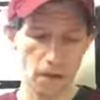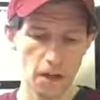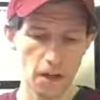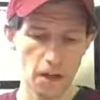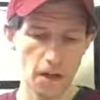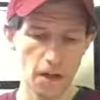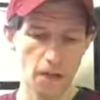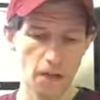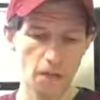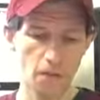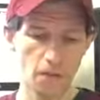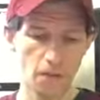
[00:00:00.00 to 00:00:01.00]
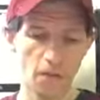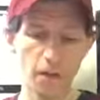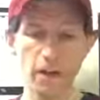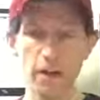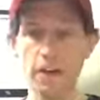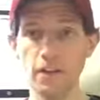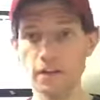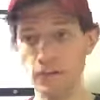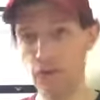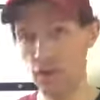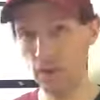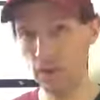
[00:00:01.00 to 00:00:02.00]
Now, what is
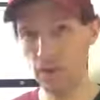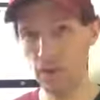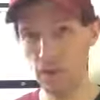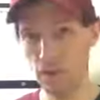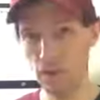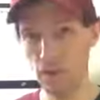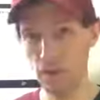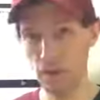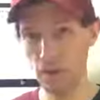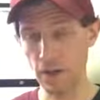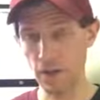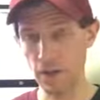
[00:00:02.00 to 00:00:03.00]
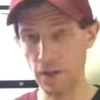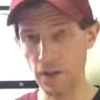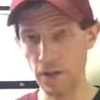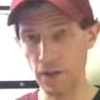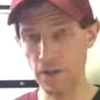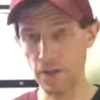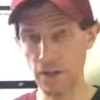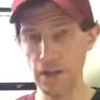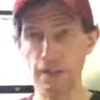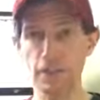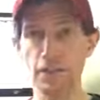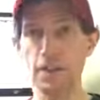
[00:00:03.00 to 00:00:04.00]
GP120? Like I
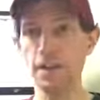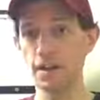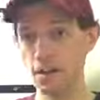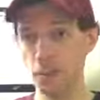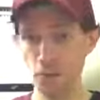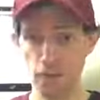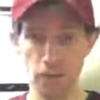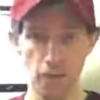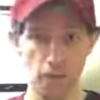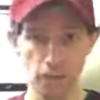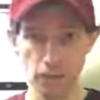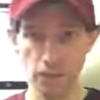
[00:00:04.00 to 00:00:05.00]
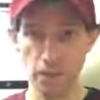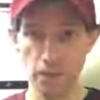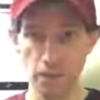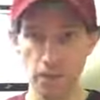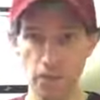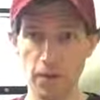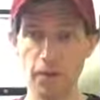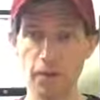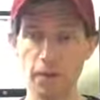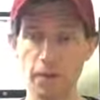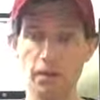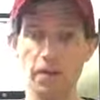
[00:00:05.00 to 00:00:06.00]
said, it comes from
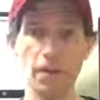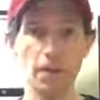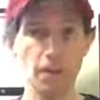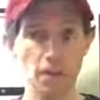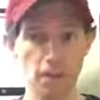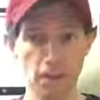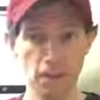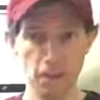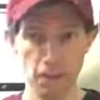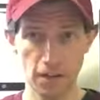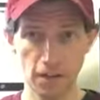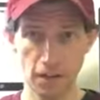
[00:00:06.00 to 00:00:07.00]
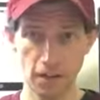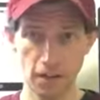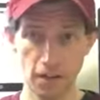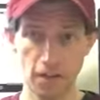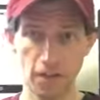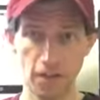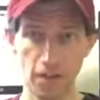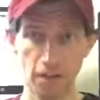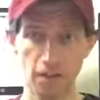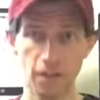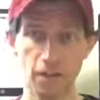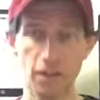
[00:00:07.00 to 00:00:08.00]
GP160. It's
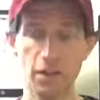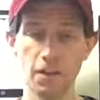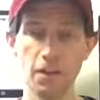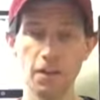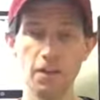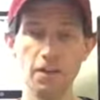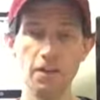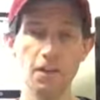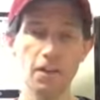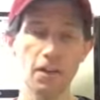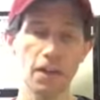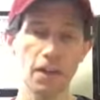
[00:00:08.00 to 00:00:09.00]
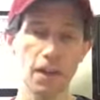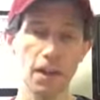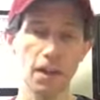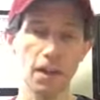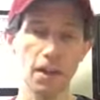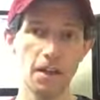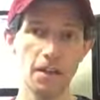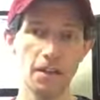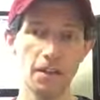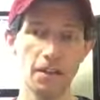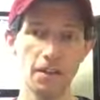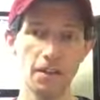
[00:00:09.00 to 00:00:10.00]
cleaved, and
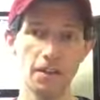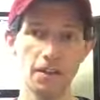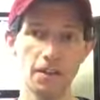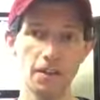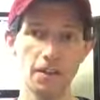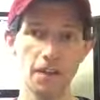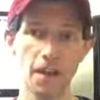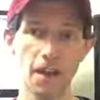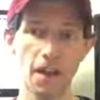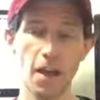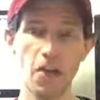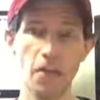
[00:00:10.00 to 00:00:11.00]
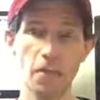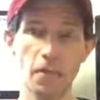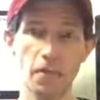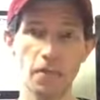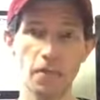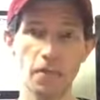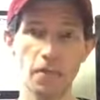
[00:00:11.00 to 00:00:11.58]
this helps